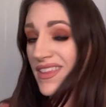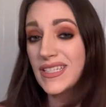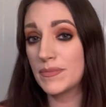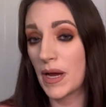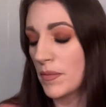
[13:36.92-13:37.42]

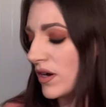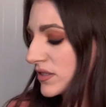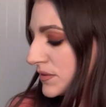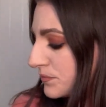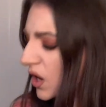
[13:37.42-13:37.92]
That's my
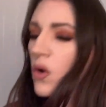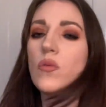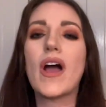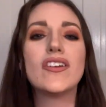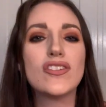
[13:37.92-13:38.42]
box.
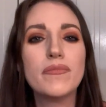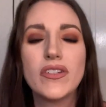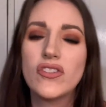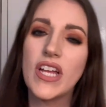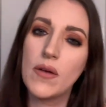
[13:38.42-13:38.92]
Oh, I should
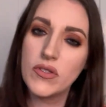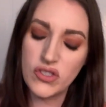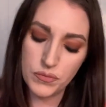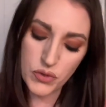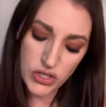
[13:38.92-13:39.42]
mention how much
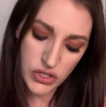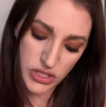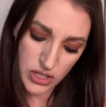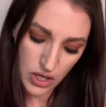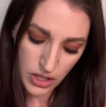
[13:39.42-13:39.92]
the
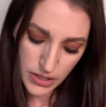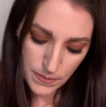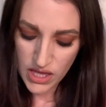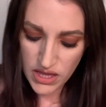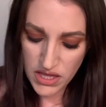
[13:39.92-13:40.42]
brushes
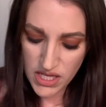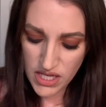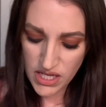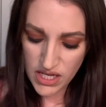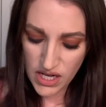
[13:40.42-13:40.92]
are.
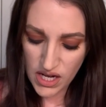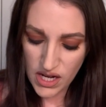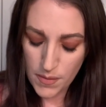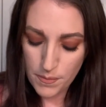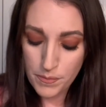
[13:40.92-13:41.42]
The
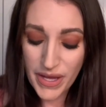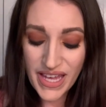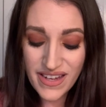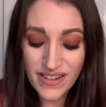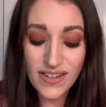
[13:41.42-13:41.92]

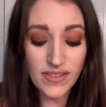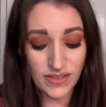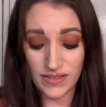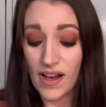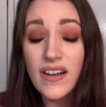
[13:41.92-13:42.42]
Pink
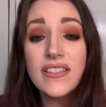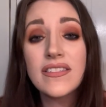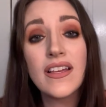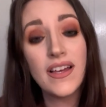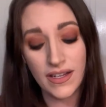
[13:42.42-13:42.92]

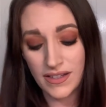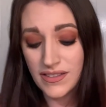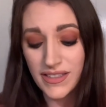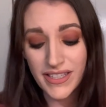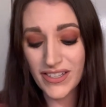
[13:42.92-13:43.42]
Luxe
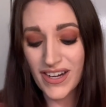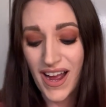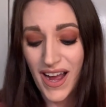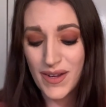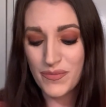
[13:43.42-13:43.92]
Glitter
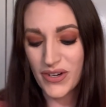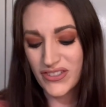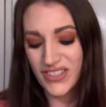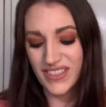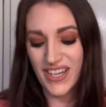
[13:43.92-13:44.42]
Eye Brush
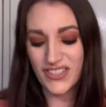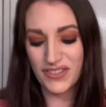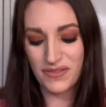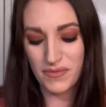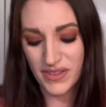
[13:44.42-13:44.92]

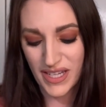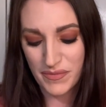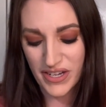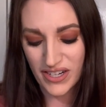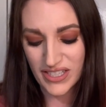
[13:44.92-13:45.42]
Collection from
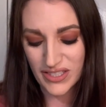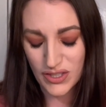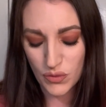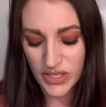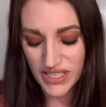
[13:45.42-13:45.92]
Glamierre is
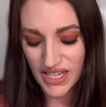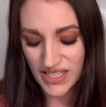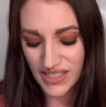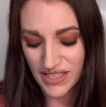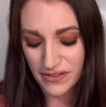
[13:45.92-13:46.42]
twenty-nine
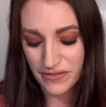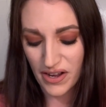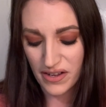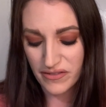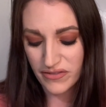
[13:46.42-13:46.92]

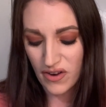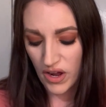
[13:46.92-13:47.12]
ninety-five.